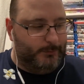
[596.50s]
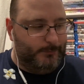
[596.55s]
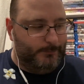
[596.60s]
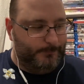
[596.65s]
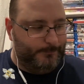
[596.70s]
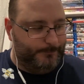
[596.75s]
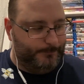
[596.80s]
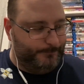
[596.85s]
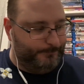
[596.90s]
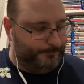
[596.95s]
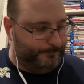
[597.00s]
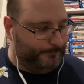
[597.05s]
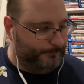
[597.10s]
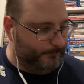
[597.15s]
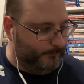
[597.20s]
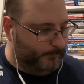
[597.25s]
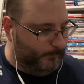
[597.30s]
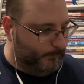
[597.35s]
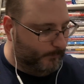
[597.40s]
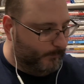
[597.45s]

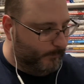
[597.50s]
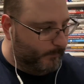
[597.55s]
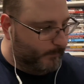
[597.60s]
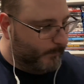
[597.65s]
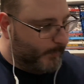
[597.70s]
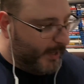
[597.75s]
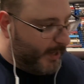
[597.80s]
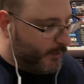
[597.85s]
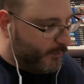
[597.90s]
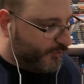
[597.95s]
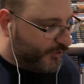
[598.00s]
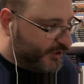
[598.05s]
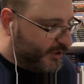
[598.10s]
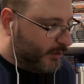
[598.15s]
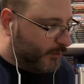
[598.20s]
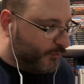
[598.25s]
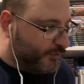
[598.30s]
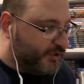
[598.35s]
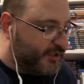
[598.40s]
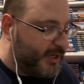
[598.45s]
I don't see
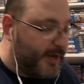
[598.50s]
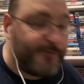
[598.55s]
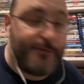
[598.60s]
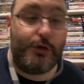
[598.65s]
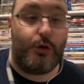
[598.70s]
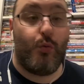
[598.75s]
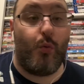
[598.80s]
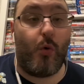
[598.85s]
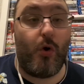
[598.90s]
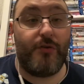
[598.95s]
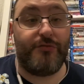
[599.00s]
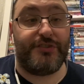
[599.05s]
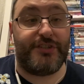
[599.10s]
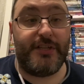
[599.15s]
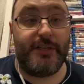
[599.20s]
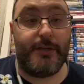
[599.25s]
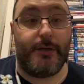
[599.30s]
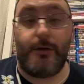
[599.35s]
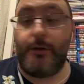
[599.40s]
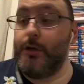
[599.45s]
no Seven Dwarfs
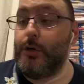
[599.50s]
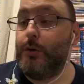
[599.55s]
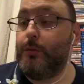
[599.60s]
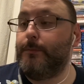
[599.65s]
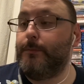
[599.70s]
in there, though.